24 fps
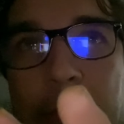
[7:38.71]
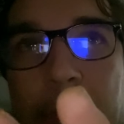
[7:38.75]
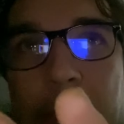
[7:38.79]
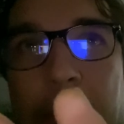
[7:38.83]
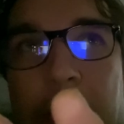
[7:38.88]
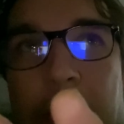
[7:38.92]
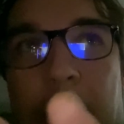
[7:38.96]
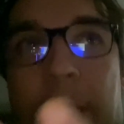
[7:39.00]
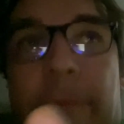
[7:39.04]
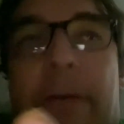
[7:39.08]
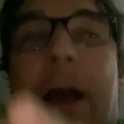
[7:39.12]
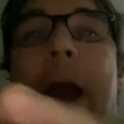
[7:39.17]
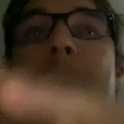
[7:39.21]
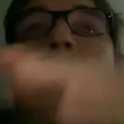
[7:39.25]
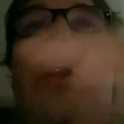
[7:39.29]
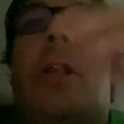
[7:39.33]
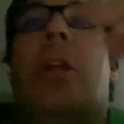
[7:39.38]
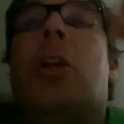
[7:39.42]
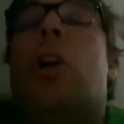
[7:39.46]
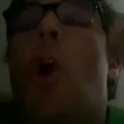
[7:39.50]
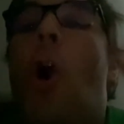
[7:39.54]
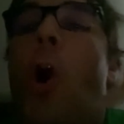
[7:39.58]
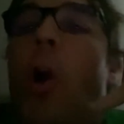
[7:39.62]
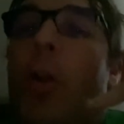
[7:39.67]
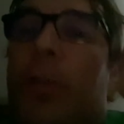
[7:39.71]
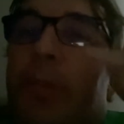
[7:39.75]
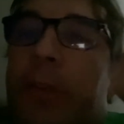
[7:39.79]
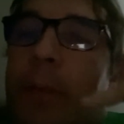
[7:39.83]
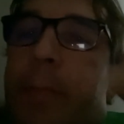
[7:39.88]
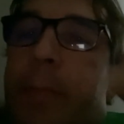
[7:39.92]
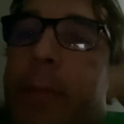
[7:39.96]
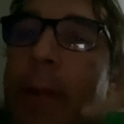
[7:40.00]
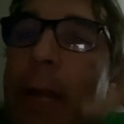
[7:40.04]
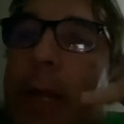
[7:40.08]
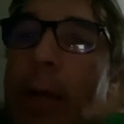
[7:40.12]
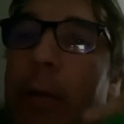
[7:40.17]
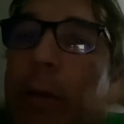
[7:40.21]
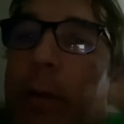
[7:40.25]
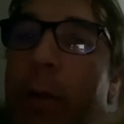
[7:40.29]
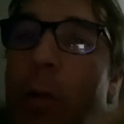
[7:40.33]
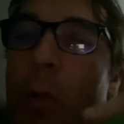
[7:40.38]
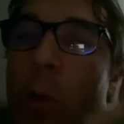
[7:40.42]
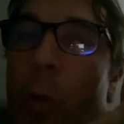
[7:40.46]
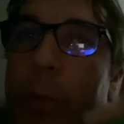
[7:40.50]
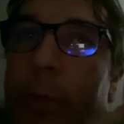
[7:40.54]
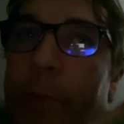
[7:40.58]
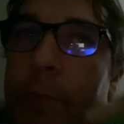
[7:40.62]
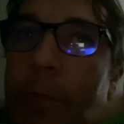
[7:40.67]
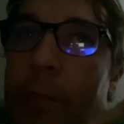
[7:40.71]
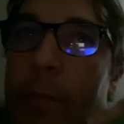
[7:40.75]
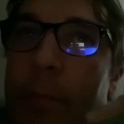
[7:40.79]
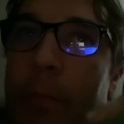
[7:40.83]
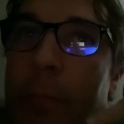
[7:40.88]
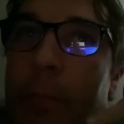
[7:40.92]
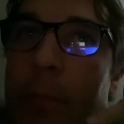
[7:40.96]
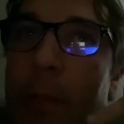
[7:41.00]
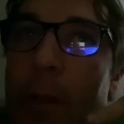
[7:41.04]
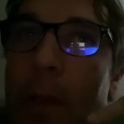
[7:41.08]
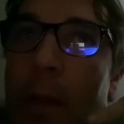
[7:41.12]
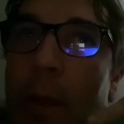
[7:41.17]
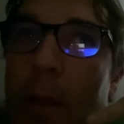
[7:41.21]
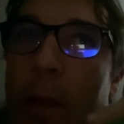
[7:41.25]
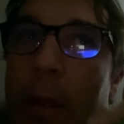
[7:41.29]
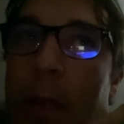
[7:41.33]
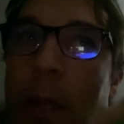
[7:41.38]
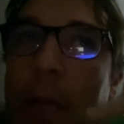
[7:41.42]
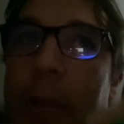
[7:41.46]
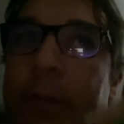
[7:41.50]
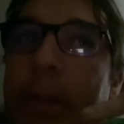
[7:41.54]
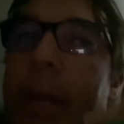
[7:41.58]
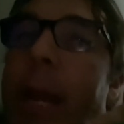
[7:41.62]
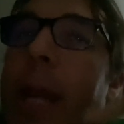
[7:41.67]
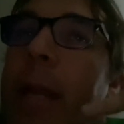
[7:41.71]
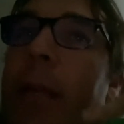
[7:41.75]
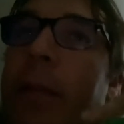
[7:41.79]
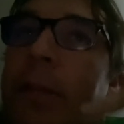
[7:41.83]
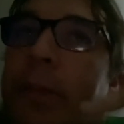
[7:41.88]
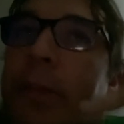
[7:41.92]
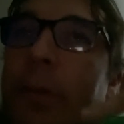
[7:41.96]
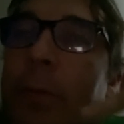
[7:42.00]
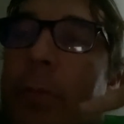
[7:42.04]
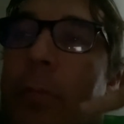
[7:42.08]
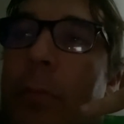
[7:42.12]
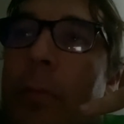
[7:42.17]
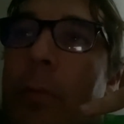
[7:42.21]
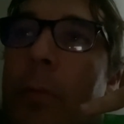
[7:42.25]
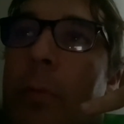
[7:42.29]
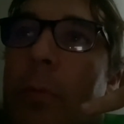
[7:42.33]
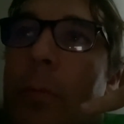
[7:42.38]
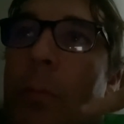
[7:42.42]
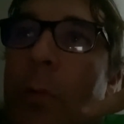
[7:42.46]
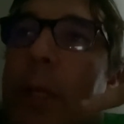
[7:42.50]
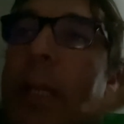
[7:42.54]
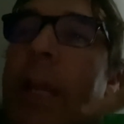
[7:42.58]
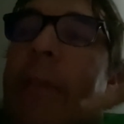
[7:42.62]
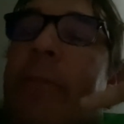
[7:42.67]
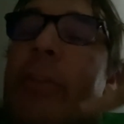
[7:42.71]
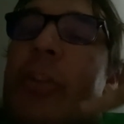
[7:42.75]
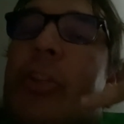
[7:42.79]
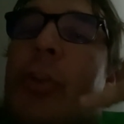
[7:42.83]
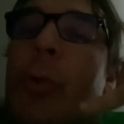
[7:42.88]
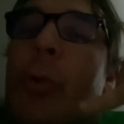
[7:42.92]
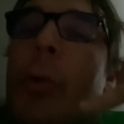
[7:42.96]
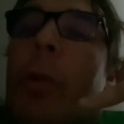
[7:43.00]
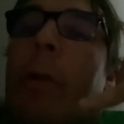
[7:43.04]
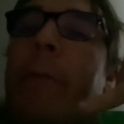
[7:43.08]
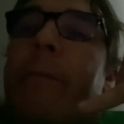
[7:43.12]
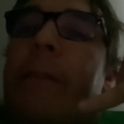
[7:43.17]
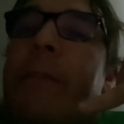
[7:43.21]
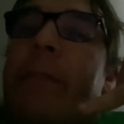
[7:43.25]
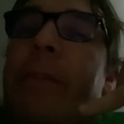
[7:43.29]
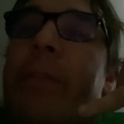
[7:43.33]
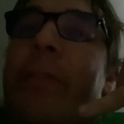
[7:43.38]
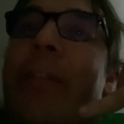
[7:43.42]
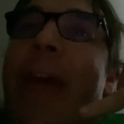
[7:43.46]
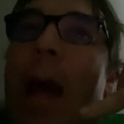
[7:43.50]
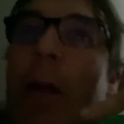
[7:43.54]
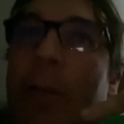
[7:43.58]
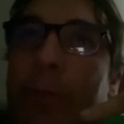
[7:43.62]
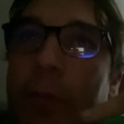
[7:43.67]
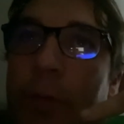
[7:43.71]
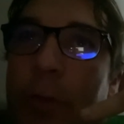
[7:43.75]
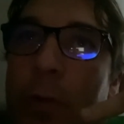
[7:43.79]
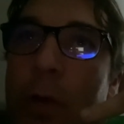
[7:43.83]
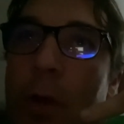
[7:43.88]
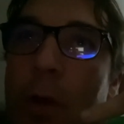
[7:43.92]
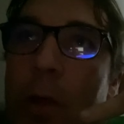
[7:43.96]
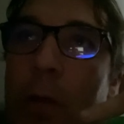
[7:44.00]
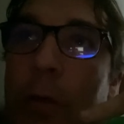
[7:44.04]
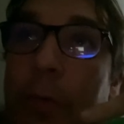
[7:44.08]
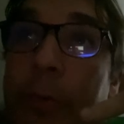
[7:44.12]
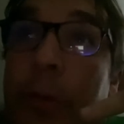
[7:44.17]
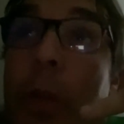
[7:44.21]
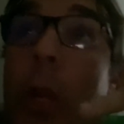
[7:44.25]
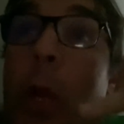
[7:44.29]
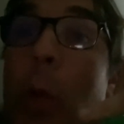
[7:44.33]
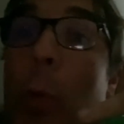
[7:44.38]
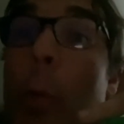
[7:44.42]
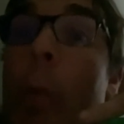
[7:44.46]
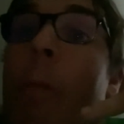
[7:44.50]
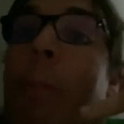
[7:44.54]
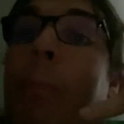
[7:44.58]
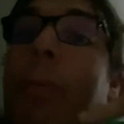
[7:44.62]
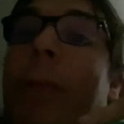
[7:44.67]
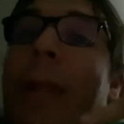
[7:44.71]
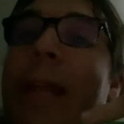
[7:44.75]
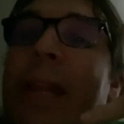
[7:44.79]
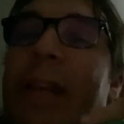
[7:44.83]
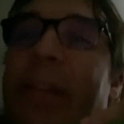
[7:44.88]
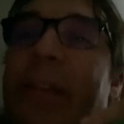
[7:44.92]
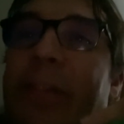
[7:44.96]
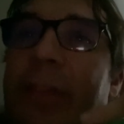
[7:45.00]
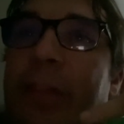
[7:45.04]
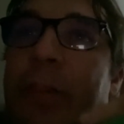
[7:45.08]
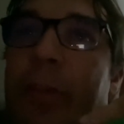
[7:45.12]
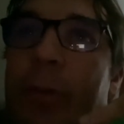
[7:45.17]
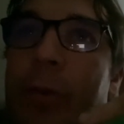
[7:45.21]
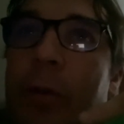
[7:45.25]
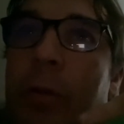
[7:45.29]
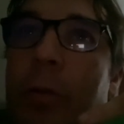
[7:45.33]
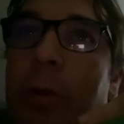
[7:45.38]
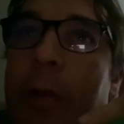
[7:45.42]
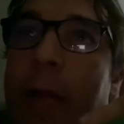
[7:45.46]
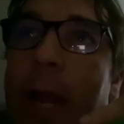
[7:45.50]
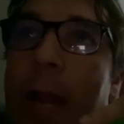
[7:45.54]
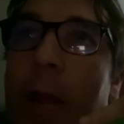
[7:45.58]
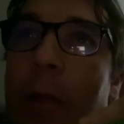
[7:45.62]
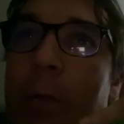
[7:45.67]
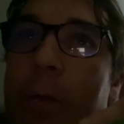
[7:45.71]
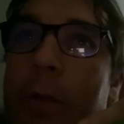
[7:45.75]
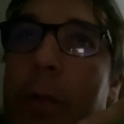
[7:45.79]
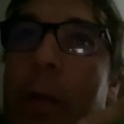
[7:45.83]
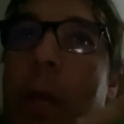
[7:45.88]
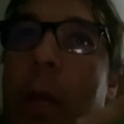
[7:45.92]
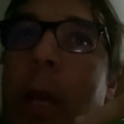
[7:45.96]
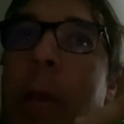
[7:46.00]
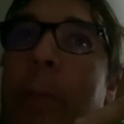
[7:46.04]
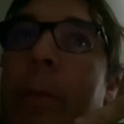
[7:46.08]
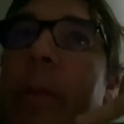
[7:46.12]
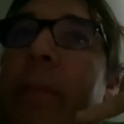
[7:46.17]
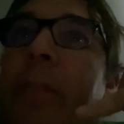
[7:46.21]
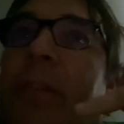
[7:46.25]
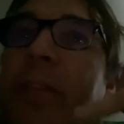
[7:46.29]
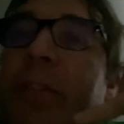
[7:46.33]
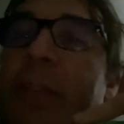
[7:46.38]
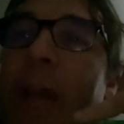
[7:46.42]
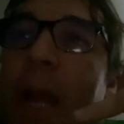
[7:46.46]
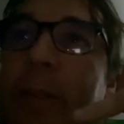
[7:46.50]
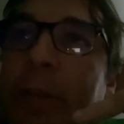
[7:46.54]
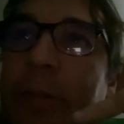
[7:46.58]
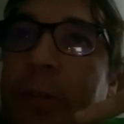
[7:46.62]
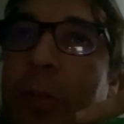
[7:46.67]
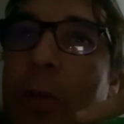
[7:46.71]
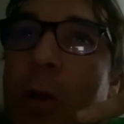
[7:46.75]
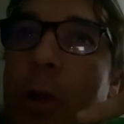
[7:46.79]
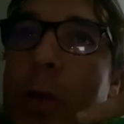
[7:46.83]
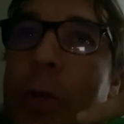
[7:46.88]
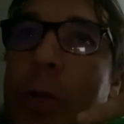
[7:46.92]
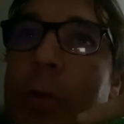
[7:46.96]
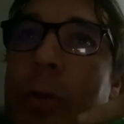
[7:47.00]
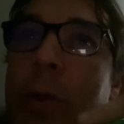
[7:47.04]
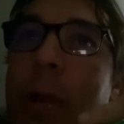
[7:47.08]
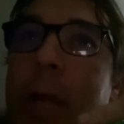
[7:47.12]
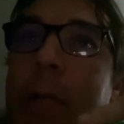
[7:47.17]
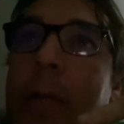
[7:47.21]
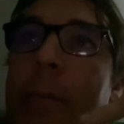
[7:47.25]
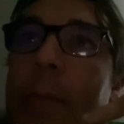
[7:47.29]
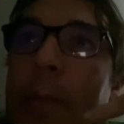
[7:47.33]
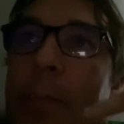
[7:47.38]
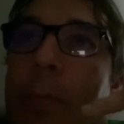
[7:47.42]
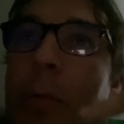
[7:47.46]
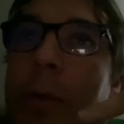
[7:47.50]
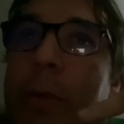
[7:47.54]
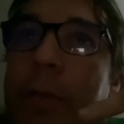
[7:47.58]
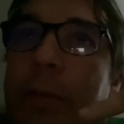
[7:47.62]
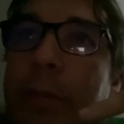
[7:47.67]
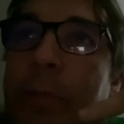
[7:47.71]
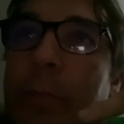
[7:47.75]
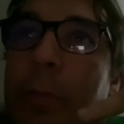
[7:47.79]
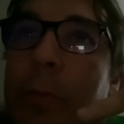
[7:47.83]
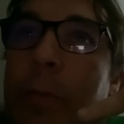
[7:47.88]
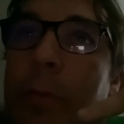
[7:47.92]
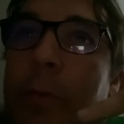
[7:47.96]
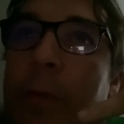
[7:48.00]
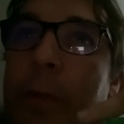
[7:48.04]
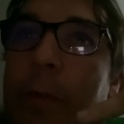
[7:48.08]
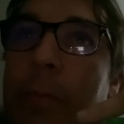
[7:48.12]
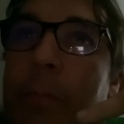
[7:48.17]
If I'm going to call somebody or get a hold of them and say, hey, listen, we're going to give you $250,000. We will place this in your account. You have to sign this contract and be a part of this movie.